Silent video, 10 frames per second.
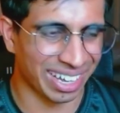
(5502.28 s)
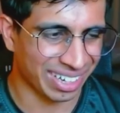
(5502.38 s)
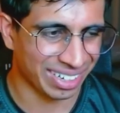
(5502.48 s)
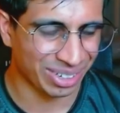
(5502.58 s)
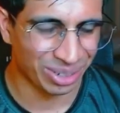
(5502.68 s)

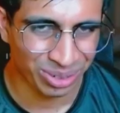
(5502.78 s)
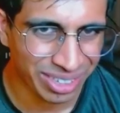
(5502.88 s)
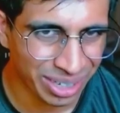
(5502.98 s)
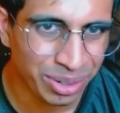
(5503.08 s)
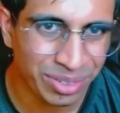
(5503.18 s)
like
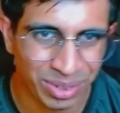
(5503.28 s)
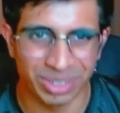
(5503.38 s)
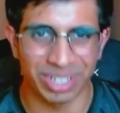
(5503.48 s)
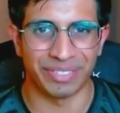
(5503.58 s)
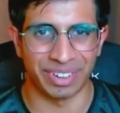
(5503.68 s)
known they would have
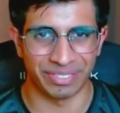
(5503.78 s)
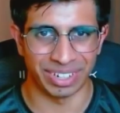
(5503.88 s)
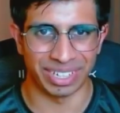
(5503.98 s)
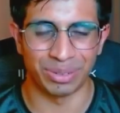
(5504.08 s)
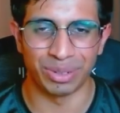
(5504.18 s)
known that
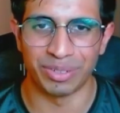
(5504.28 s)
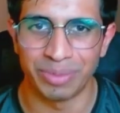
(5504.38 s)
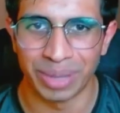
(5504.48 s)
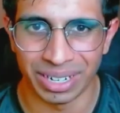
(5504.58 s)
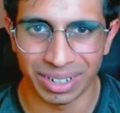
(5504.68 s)
f- funding would
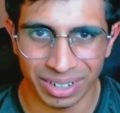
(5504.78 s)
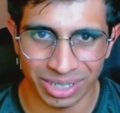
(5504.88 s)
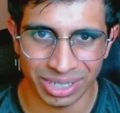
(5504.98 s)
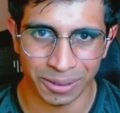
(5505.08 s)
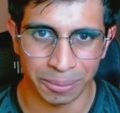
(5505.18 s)
have been a
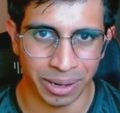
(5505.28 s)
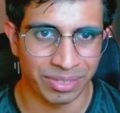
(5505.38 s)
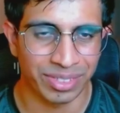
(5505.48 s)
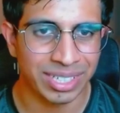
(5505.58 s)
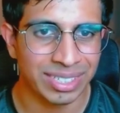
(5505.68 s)
critical
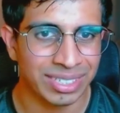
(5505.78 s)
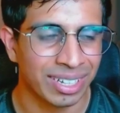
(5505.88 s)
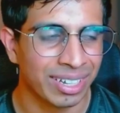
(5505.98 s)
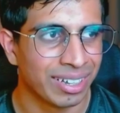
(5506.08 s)
part of this